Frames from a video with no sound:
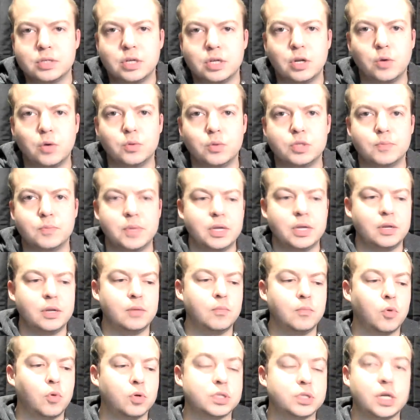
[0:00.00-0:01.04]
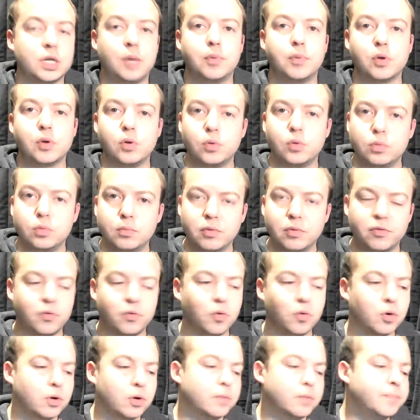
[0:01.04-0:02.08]
I know it's been more topical
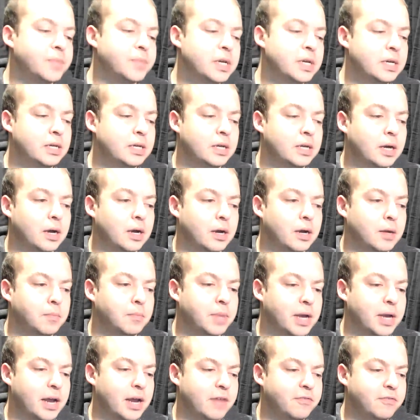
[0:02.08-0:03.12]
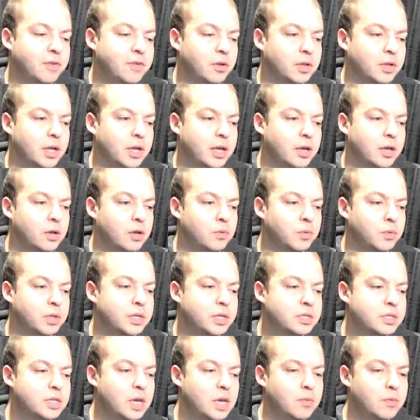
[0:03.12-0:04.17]
before, but I felt like with
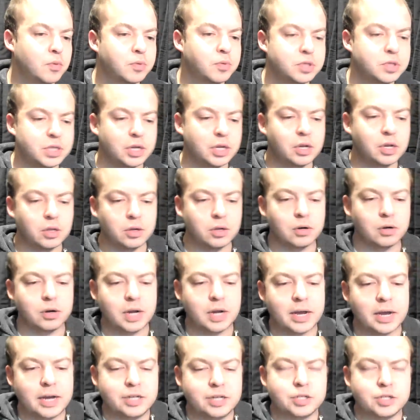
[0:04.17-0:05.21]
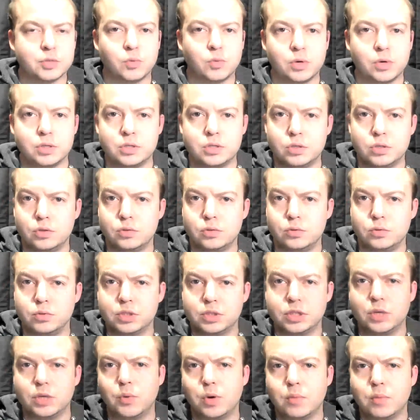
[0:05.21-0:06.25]
this game in particular, I kind of just wanted to
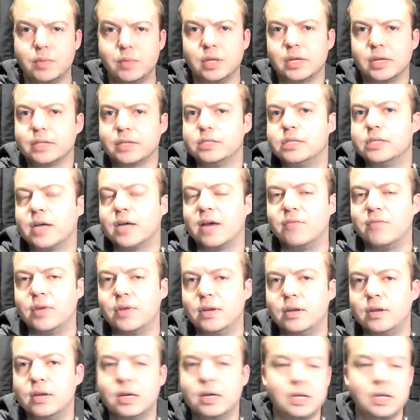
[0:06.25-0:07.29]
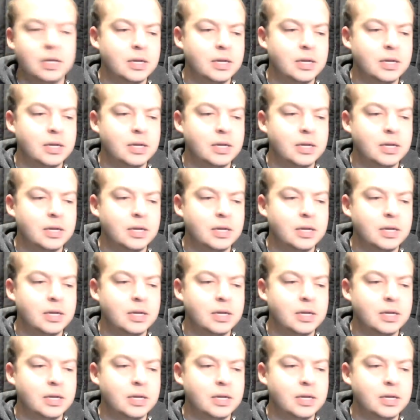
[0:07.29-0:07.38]
see what it'd be like to dive in